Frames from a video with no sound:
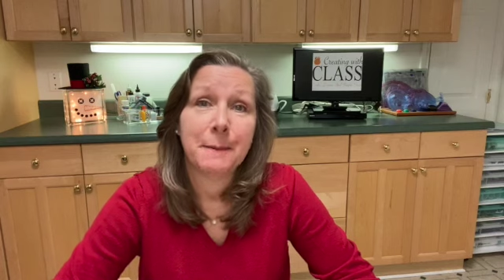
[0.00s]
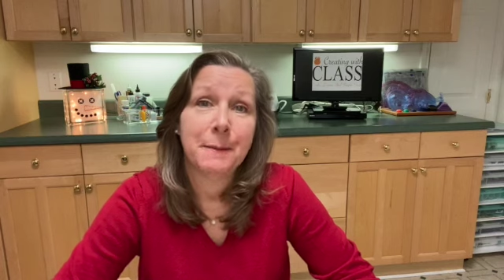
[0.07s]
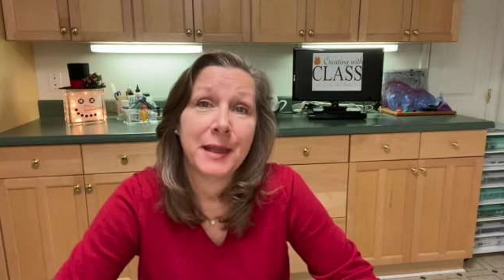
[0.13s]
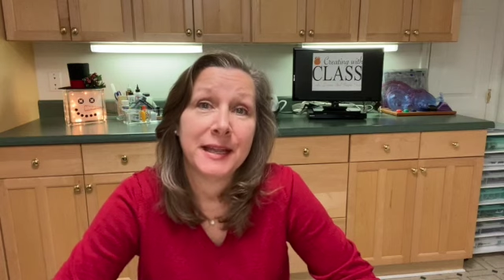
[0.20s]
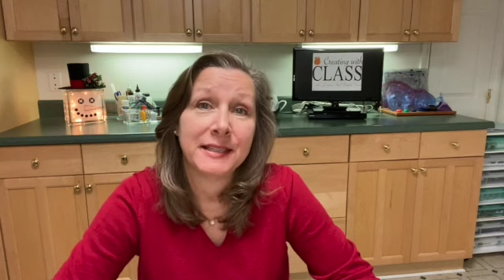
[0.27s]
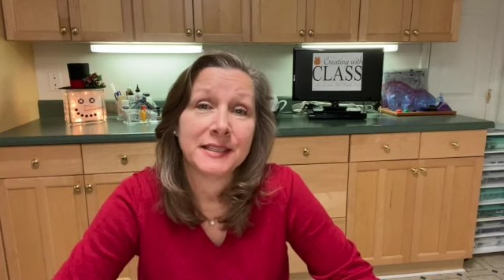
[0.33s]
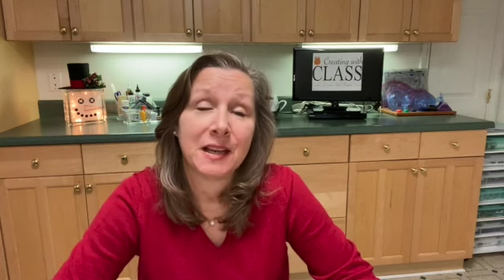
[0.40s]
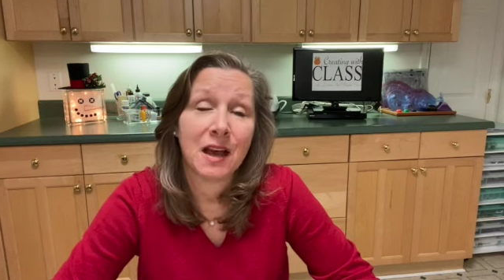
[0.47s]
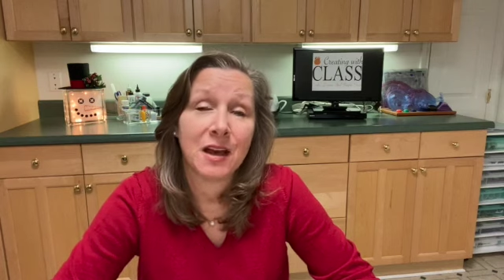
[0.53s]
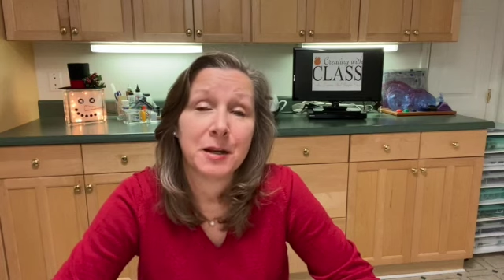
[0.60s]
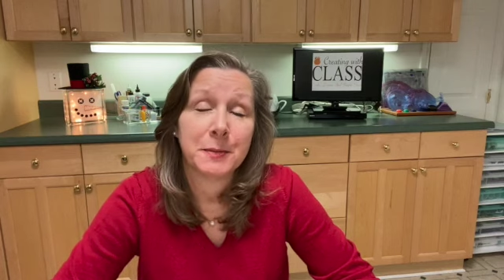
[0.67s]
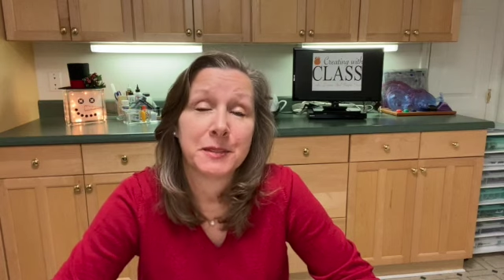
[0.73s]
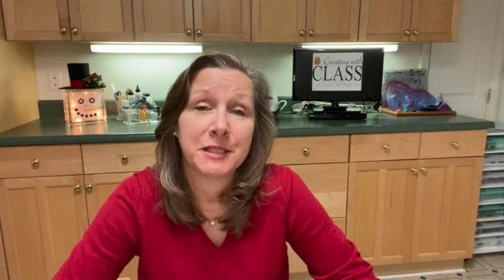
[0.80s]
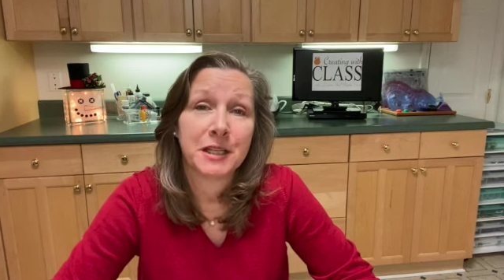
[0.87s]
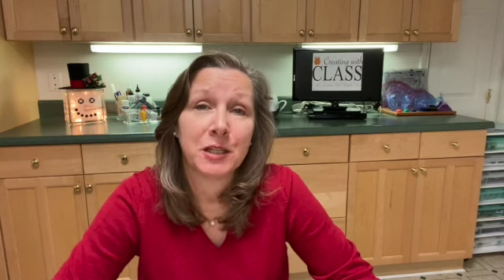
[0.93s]
based on
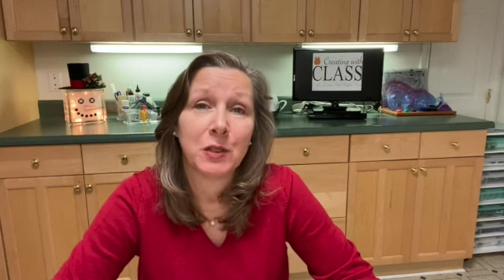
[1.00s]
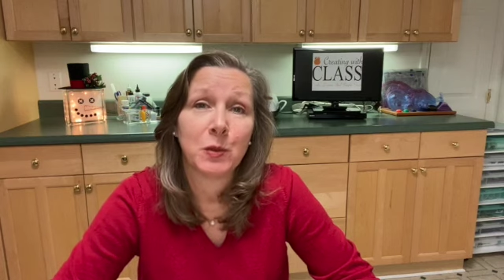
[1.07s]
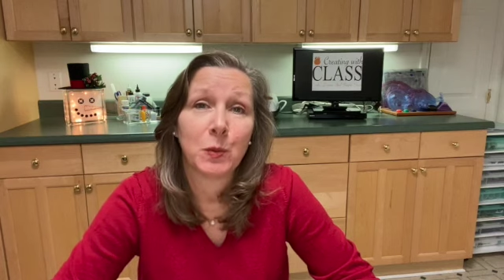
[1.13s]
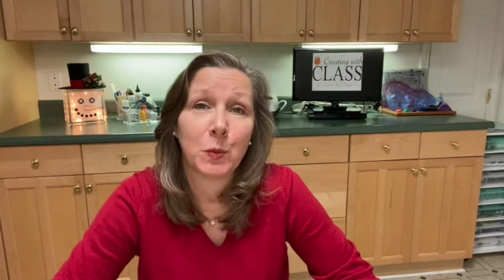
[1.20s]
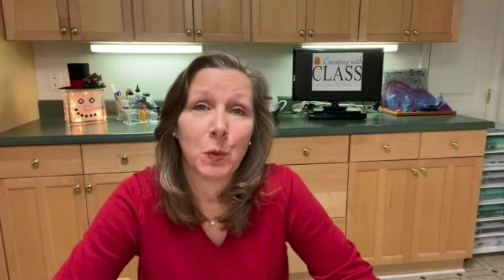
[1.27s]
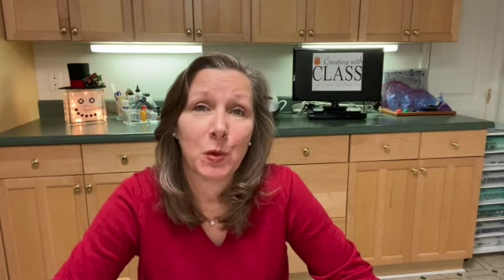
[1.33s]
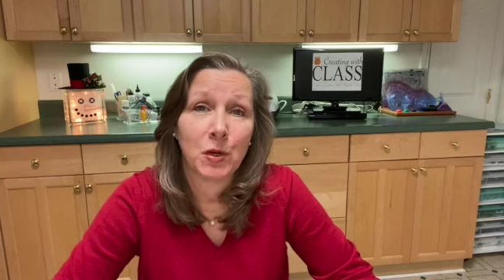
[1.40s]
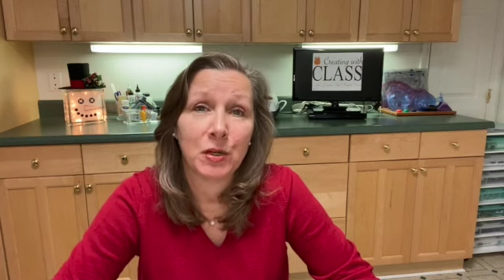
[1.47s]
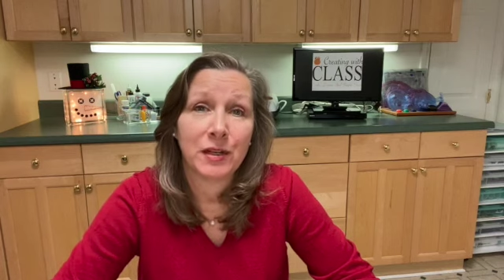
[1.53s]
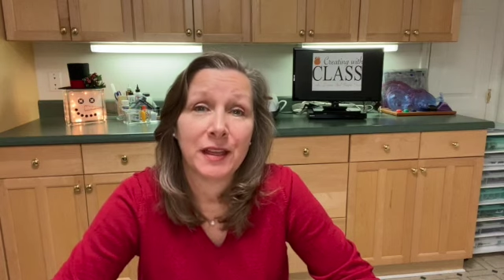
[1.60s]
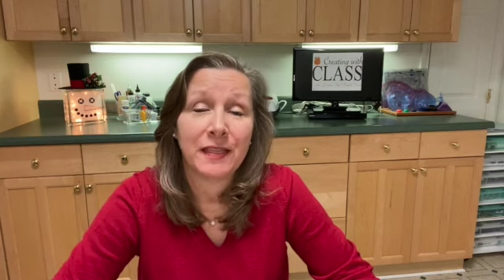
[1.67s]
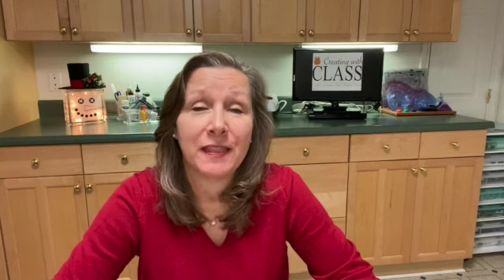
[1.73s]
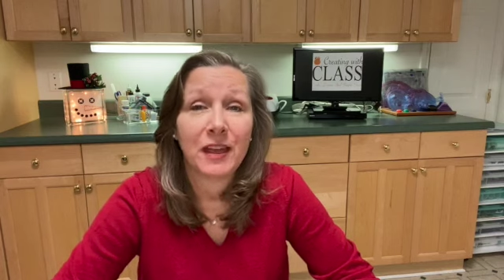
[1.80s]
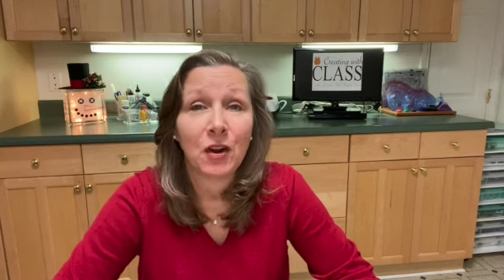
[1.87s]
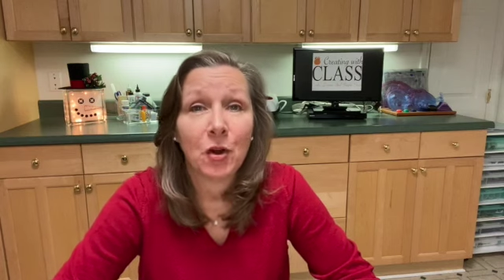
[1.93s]
a particular
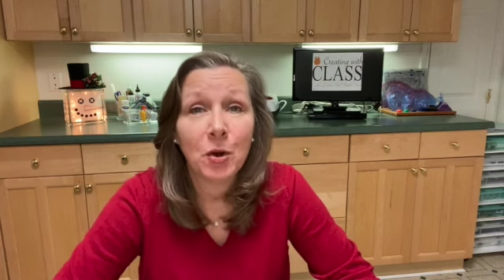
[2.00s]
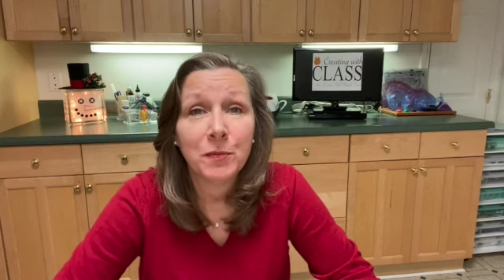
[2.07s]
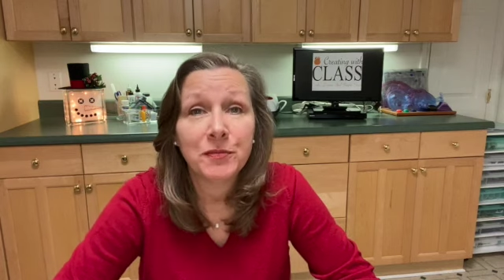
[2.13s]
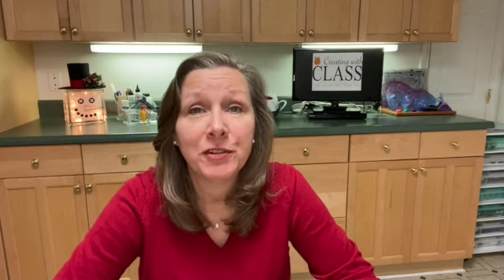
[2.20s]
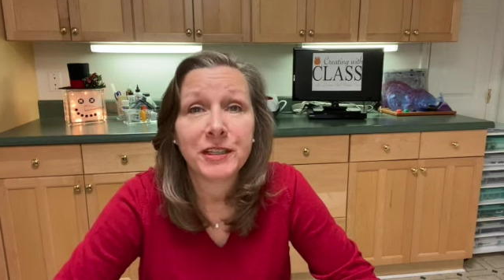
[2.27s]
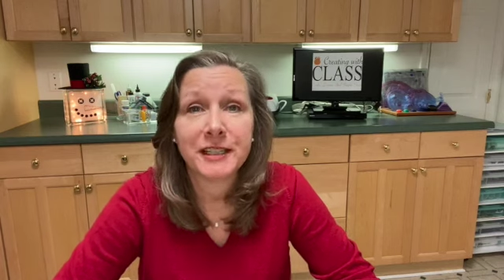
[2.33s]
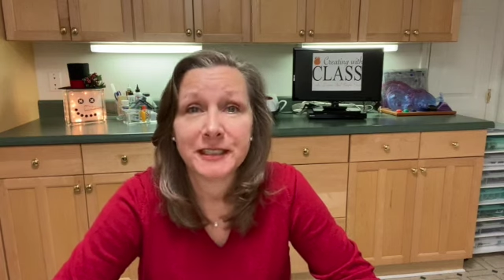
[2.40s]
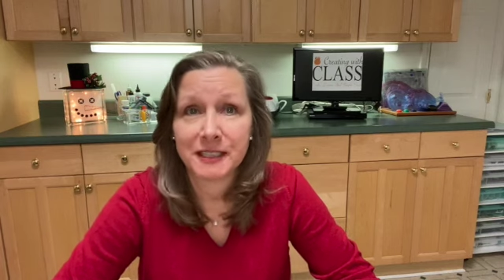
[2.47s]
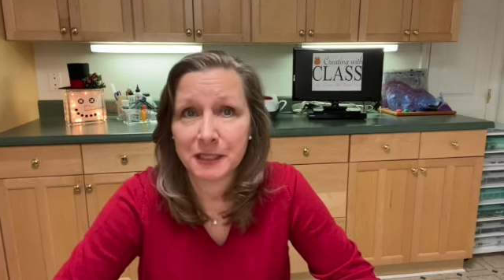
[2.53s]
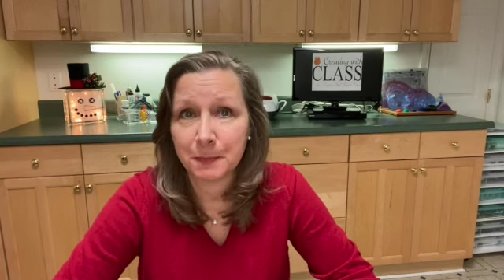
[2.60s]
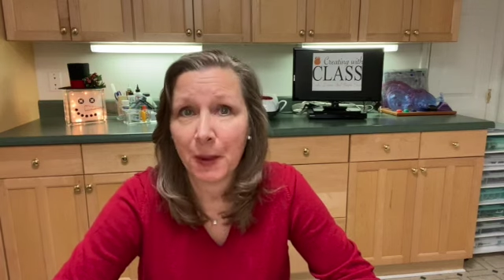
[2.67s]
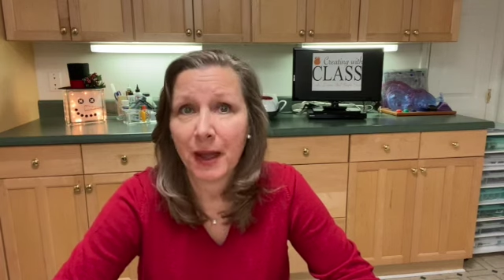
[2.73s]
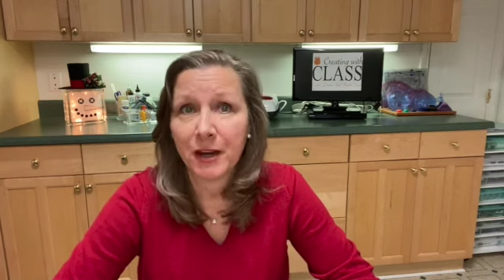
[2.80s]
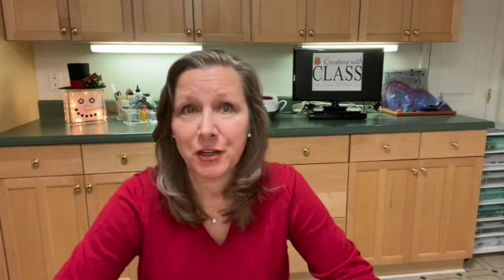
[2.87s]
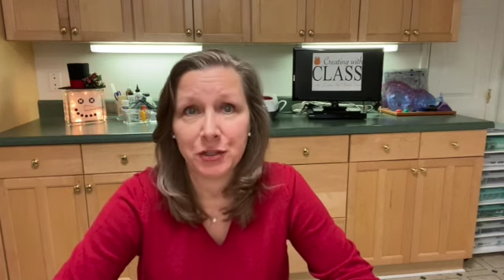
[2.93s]
word that hopefully
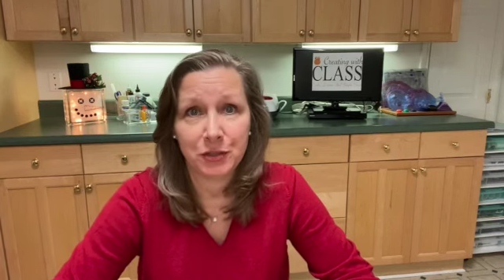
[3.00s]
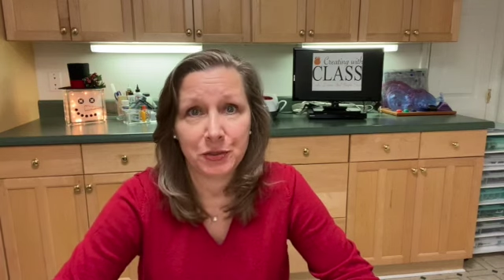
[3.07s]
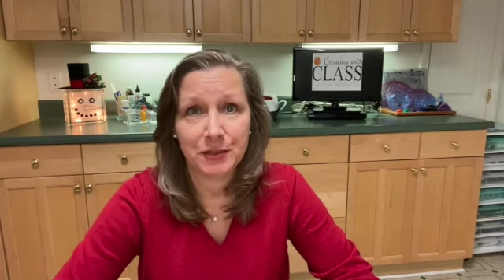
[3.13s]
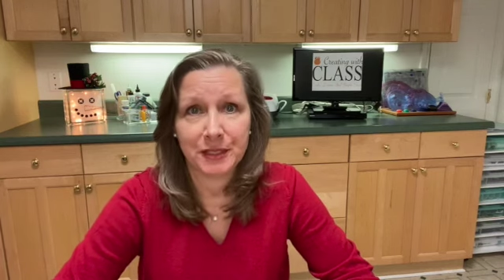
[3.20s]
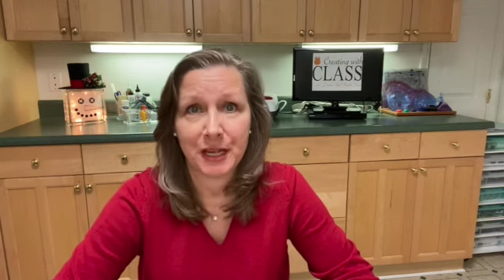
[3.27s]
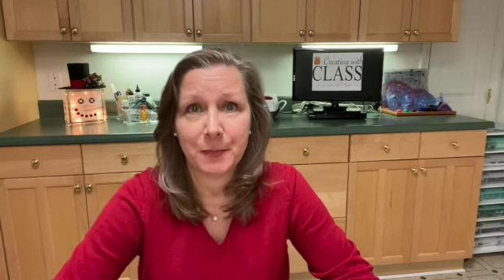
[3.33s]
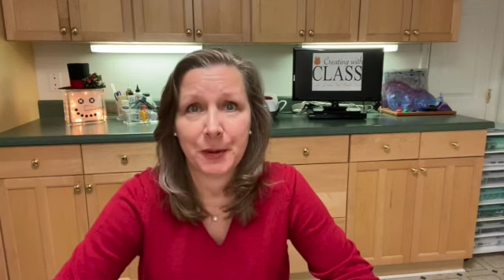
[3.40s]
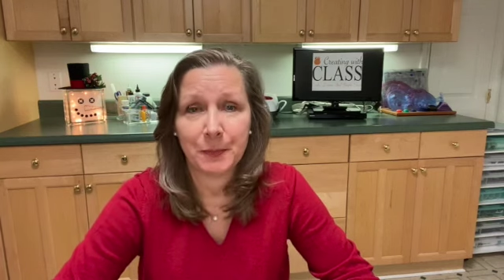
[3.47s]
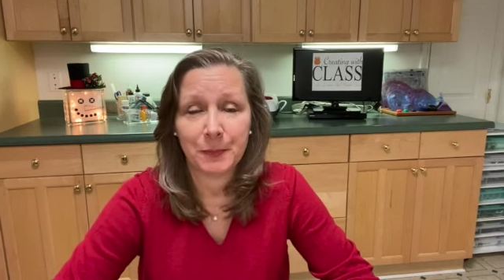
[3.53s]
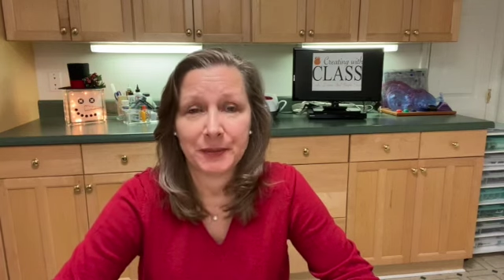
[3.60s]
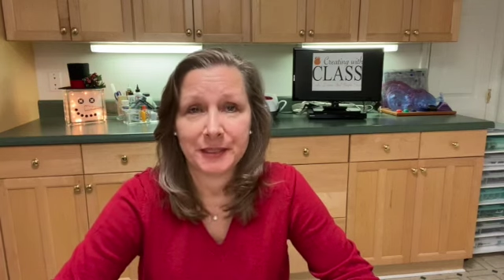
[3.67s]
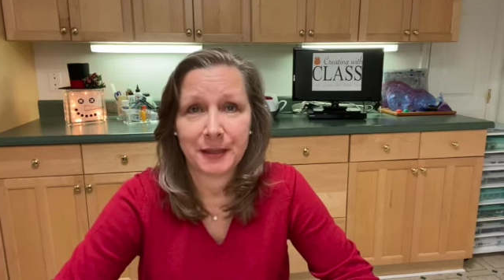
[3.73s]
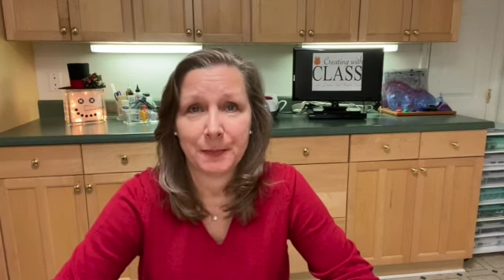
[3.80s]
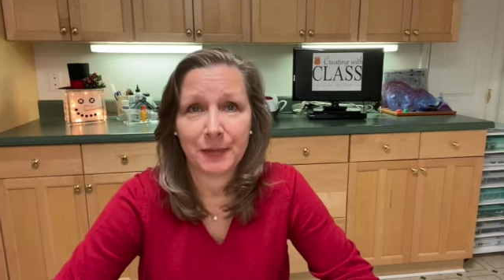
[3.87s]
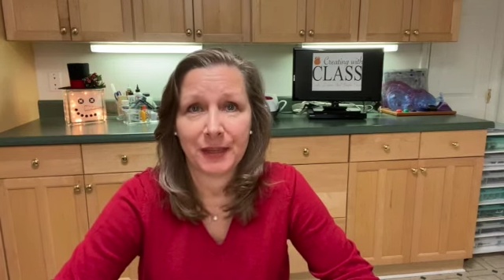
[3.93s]
inspired you to come up
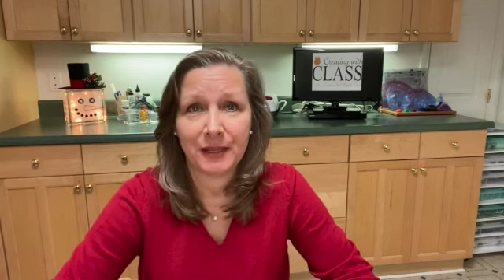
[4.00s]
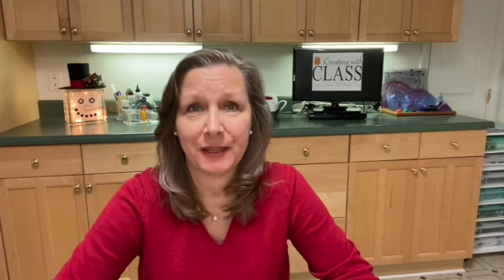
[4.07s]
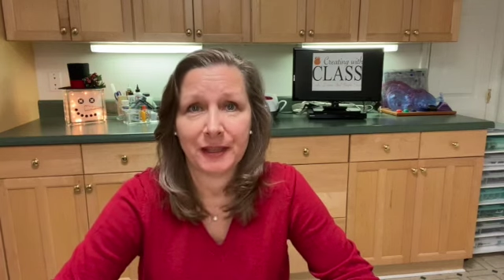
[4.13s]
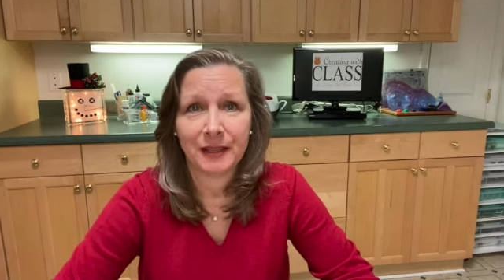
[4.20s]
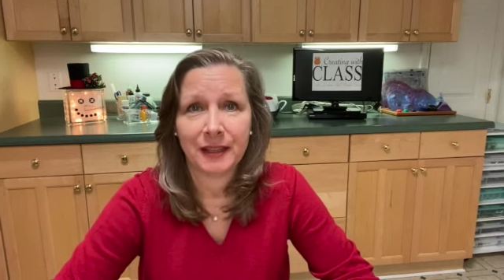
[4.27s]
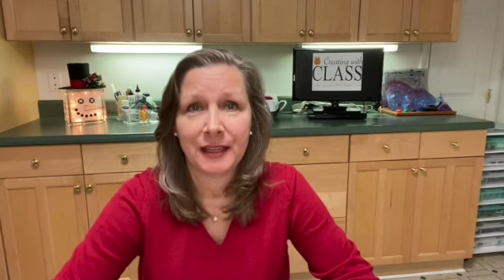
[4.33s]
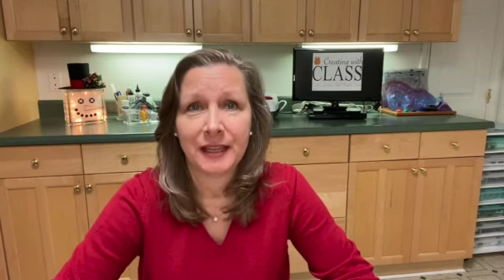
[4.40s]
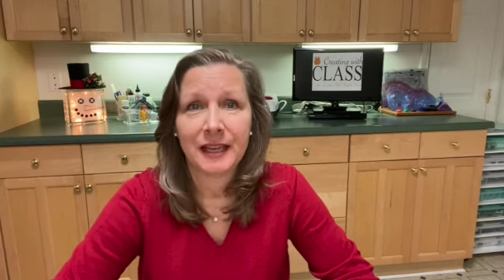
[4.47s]
with something.